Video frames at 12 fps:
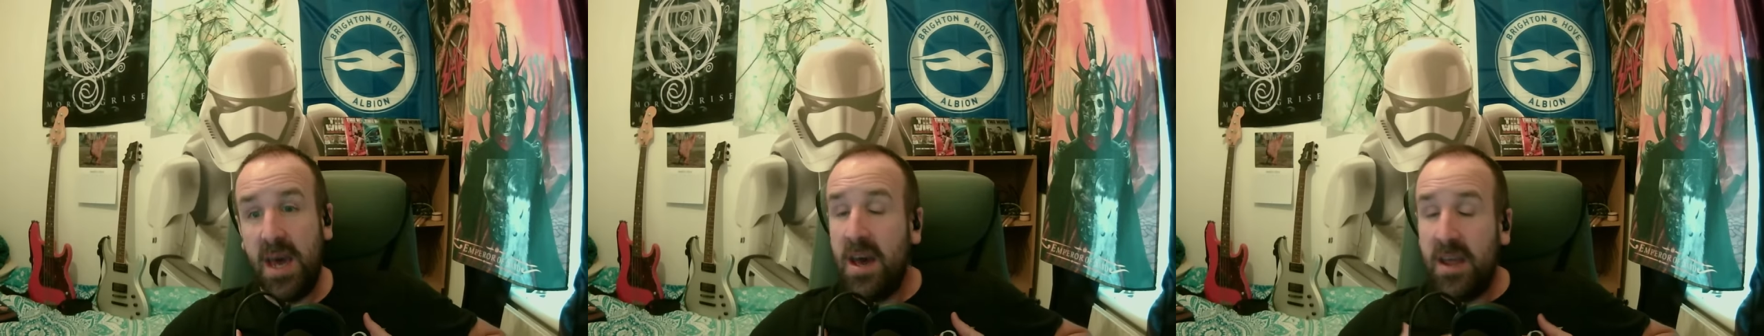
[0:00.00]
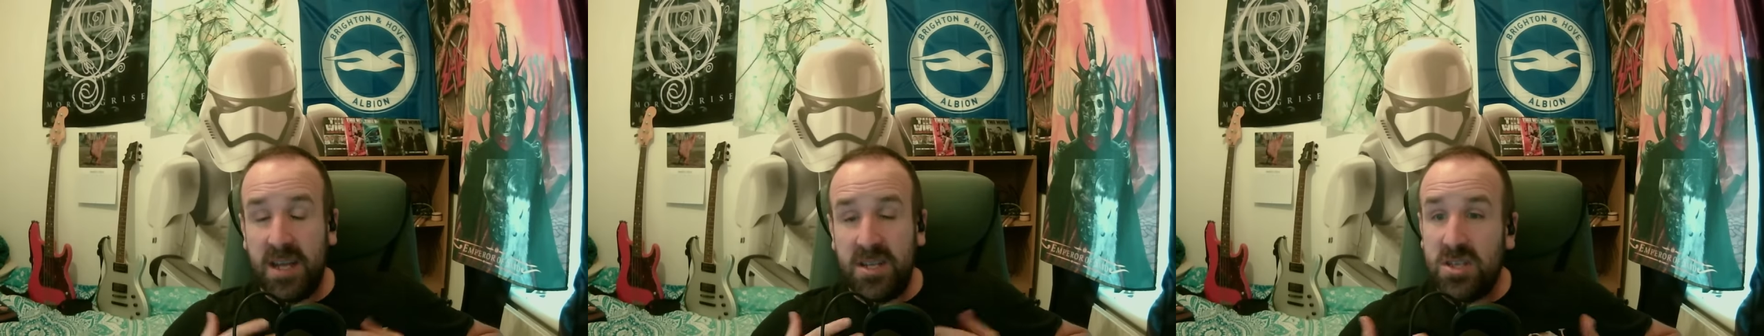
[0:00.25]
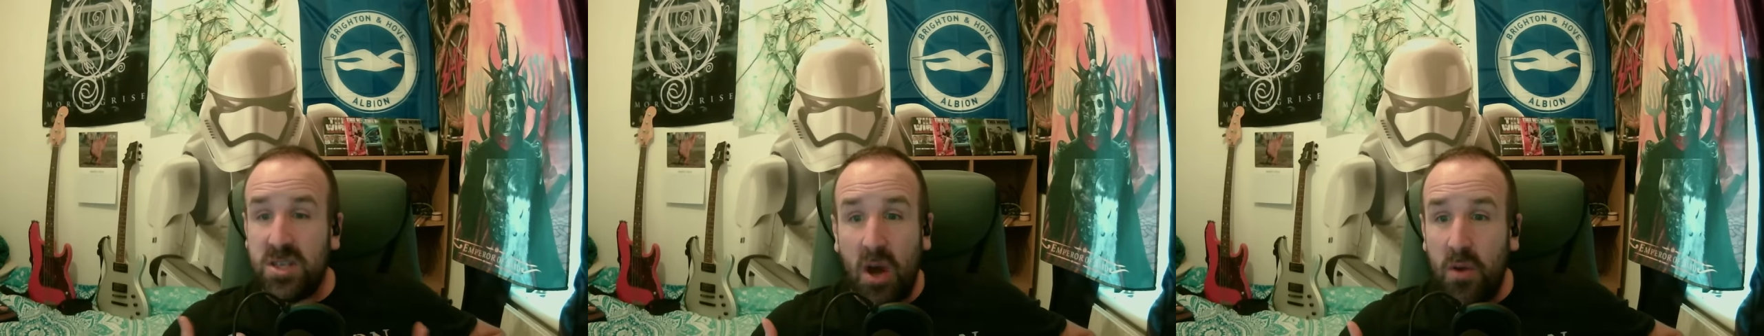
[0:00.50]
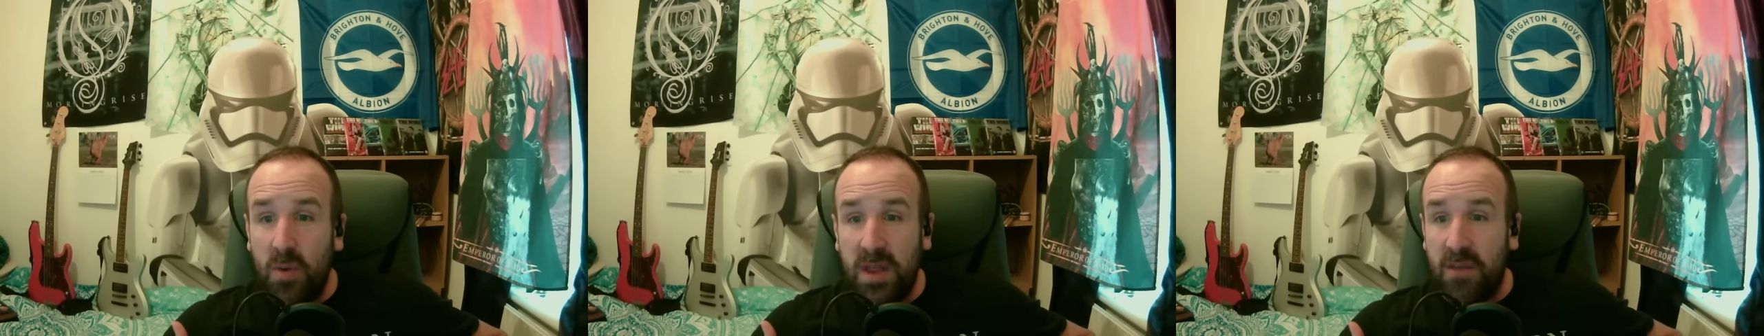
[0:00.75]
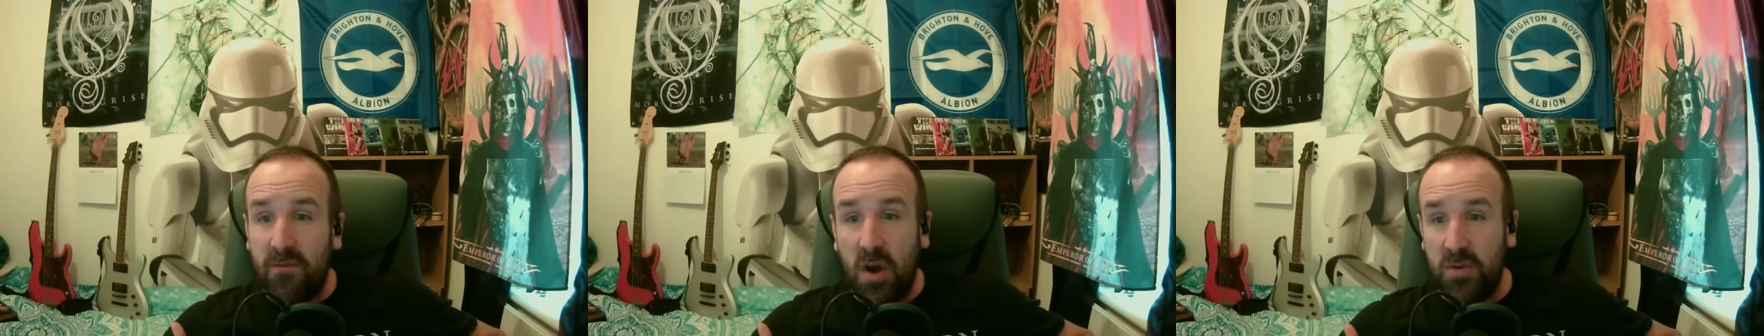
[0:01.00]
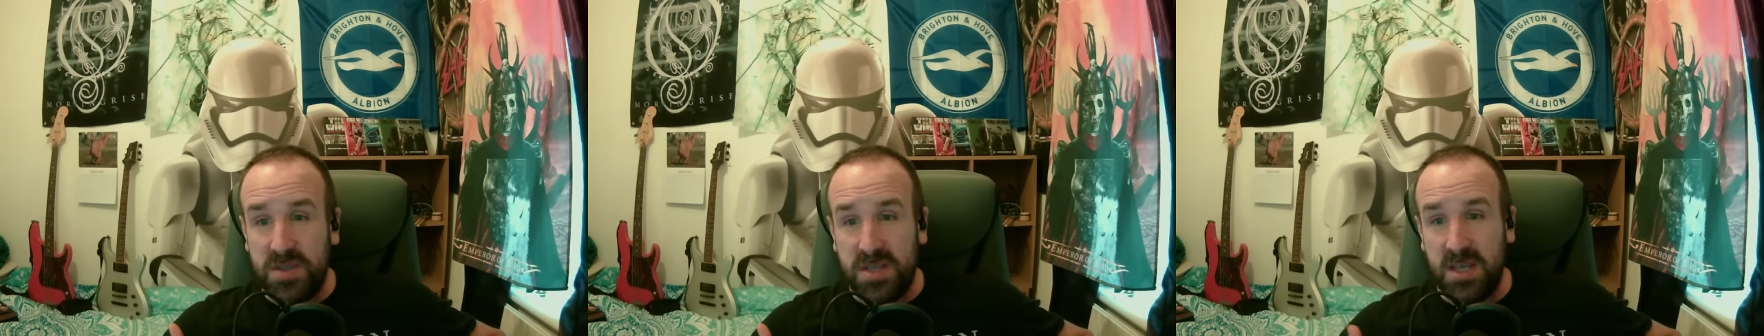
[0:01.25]
They just go where the
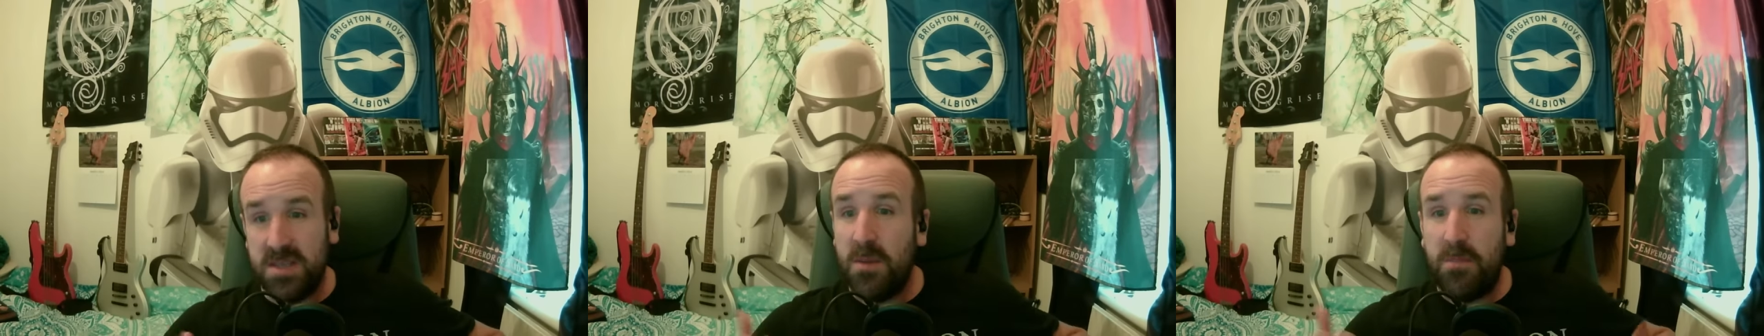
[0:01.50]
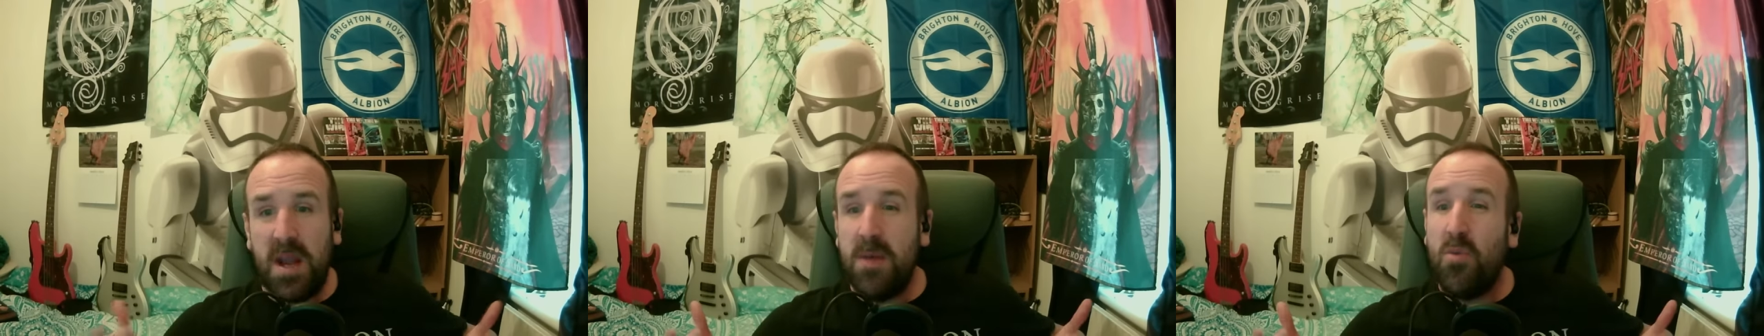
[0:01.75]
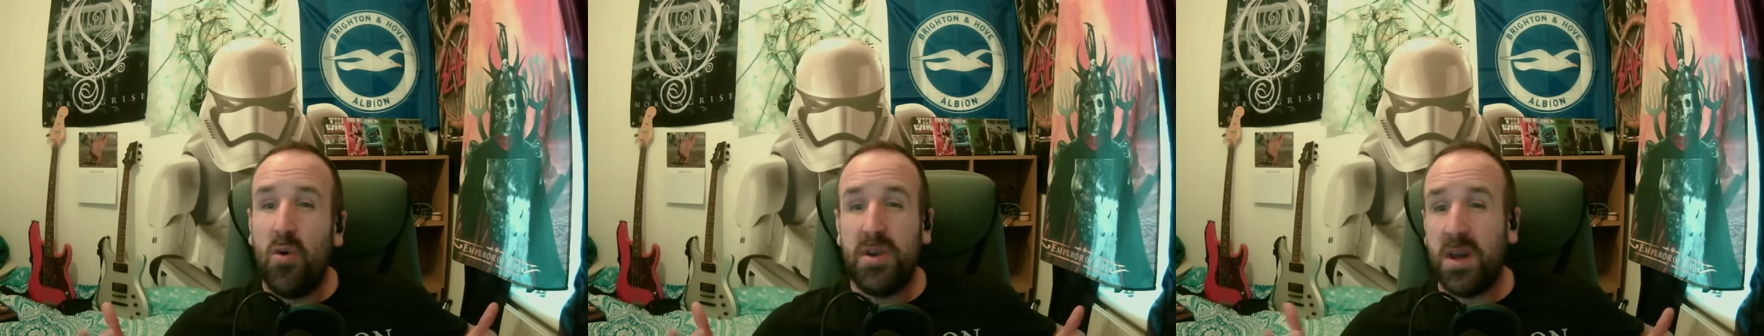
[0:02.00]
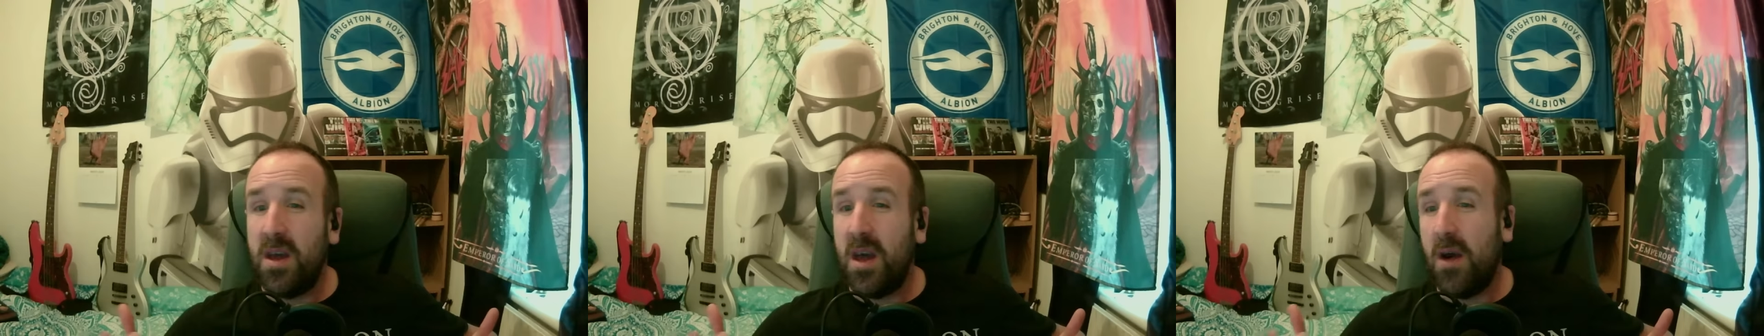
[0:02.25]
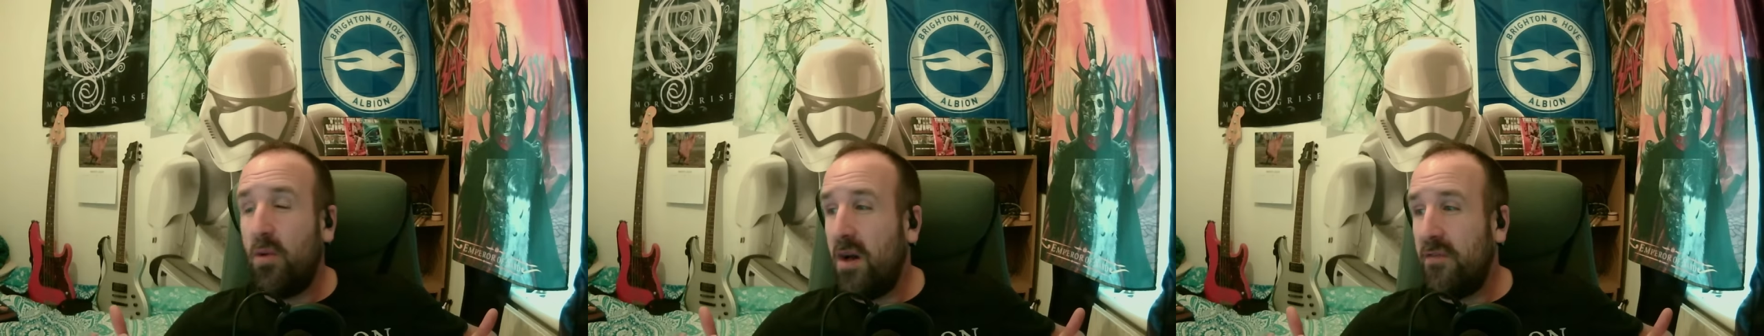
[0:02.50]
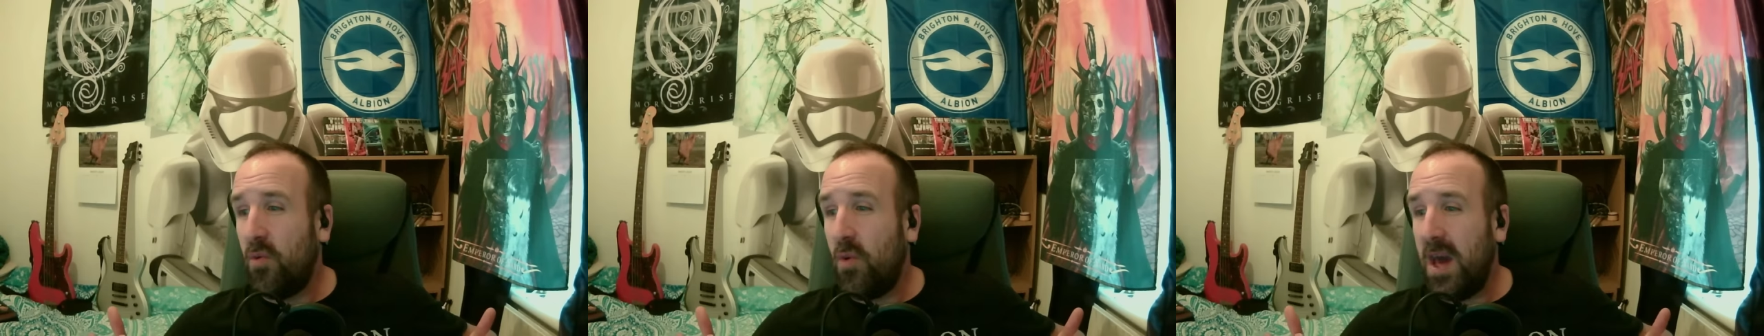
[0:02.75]
votes is. So Penny Mordaunt could go either
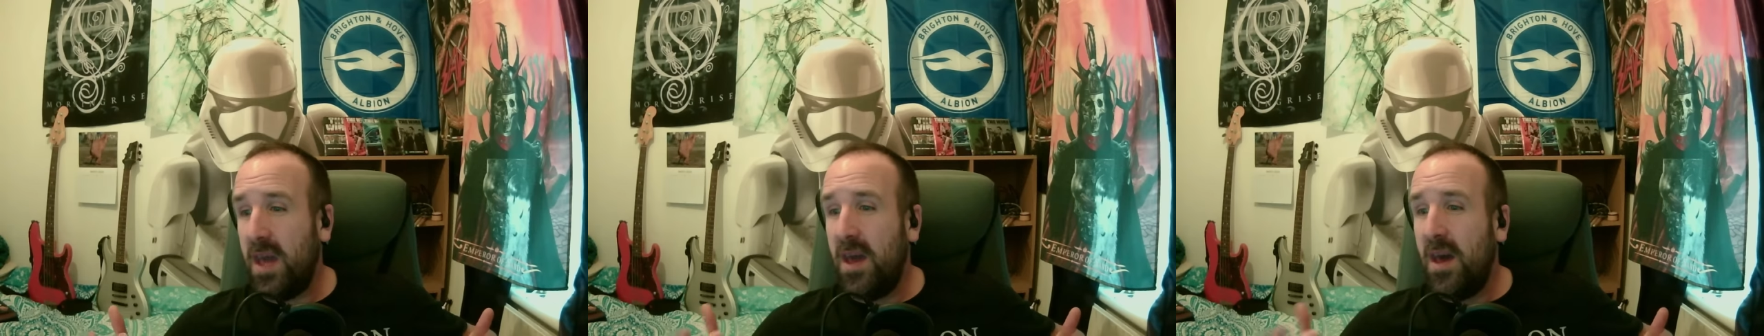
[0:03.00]
way.